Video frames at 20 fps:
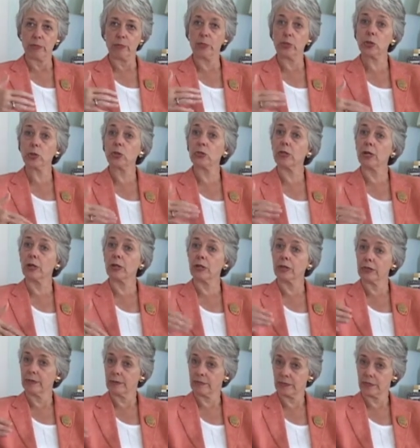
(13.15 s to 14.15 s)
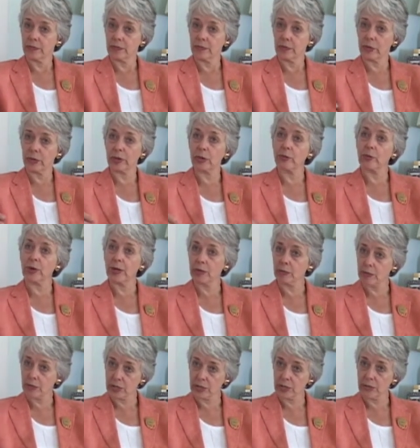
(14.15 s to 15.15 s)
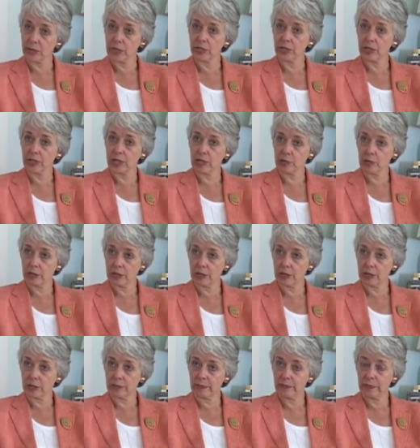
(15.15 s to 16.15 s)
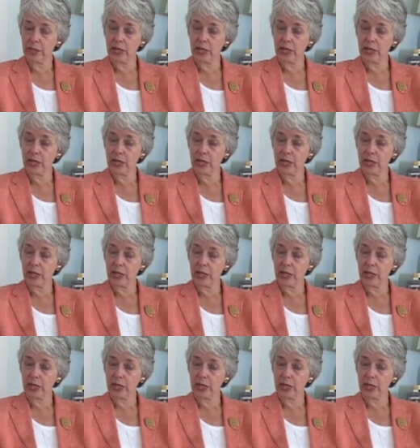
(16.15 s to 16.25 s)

build on what the Brown administration had begun.